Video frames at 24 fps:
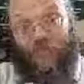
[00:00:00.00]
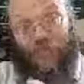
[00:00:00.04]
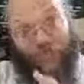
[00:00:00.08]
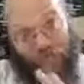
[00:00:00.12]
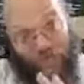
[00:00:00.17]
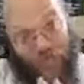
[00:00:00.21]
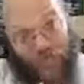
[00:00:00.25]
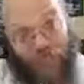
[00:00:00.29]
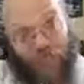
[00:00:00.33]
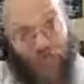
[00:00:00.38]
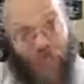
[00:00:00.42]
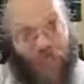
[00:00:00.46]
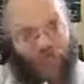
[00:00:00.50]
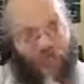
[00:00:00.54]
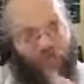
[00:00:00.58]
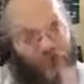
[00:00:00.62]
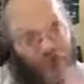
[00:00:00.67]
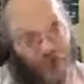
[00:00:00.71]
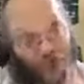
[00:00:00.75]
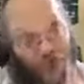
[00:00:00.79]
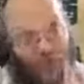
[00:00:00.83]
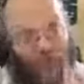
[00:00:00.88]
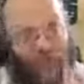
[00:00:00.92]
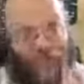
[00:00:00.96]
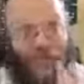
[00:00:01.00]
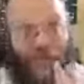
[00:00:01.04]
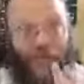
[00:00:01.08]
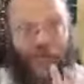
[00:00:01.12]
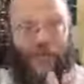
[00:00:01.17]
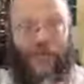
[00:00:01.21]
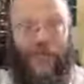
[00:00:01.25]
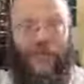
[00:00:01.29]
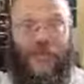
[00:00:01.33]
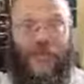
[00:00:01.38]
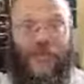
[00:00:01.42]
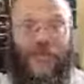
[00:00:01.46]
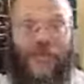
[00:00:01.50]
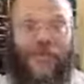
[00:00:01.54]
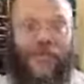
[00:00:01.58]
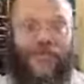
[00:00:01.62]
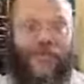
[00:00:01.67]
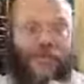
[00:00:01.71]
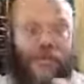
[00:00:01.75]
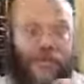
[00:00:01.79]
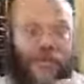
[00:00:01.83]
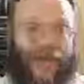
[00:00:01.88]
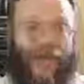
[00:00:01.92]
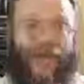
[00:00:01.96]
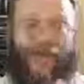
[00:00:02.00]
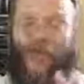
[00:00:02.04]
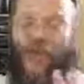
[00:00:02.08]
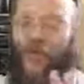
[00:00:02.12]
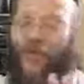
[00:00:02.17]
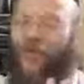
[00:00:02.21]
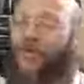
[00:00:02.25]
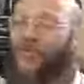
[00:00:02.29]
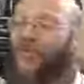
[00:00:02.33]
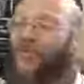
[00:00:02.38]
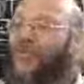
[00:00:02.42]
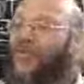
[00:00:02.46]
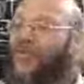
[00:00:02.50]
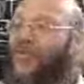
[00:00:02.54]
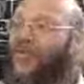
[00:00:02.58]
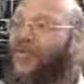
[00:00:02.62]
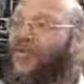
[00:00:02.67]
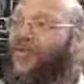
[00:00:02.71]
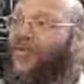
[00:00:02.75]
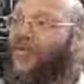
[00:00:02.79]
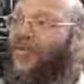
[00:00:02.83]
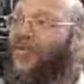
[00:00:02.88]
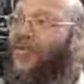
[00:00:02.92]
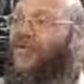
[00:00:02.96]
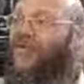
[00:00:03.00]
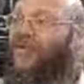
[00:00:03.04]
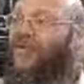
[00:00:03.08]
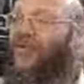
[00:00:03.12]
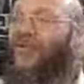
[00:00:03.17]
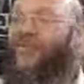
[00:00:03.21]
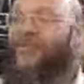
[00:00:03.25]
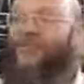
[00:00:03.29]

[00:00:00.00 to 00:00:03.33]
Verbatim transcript: So that's another point of, to learn from.